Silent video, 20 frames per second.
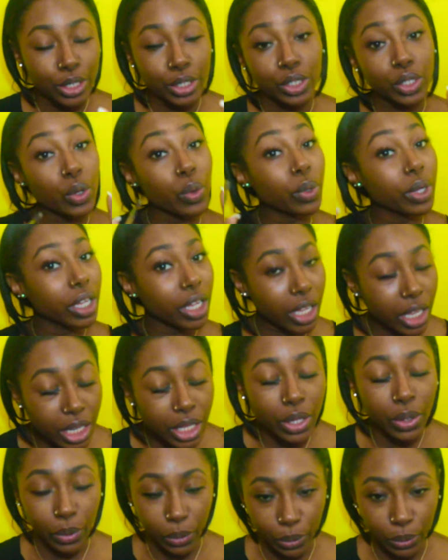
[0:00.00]
So,
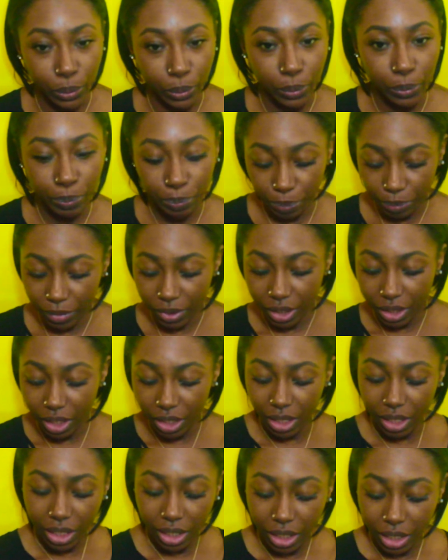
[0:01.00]
anywho,
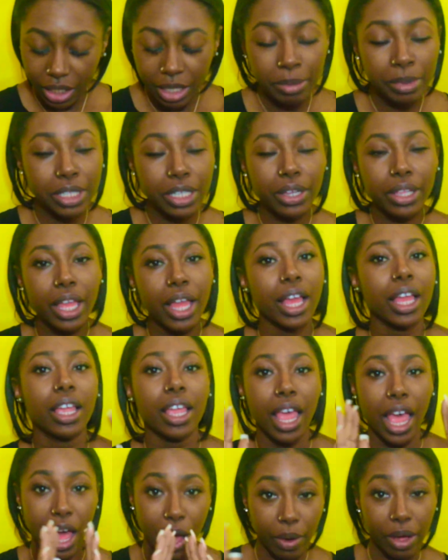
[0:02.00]
let me tell you
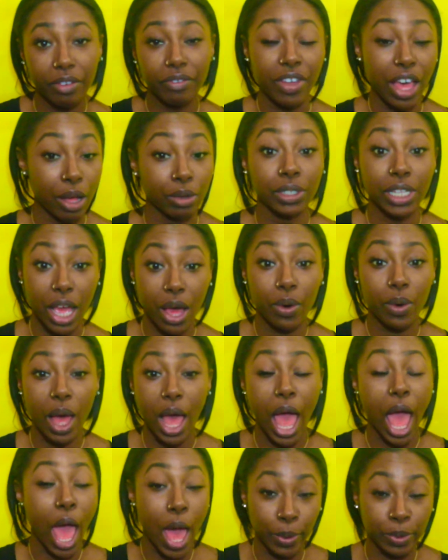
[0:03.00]
how I found out
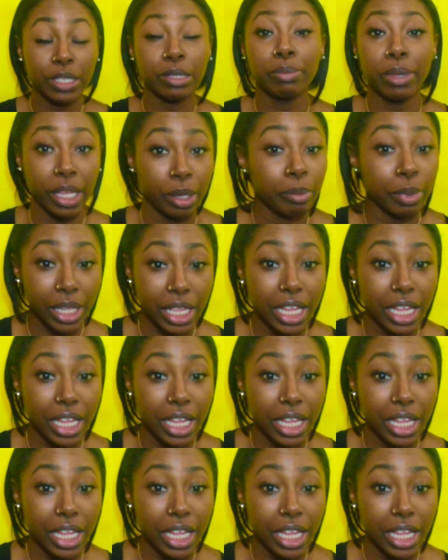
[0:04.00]
I was being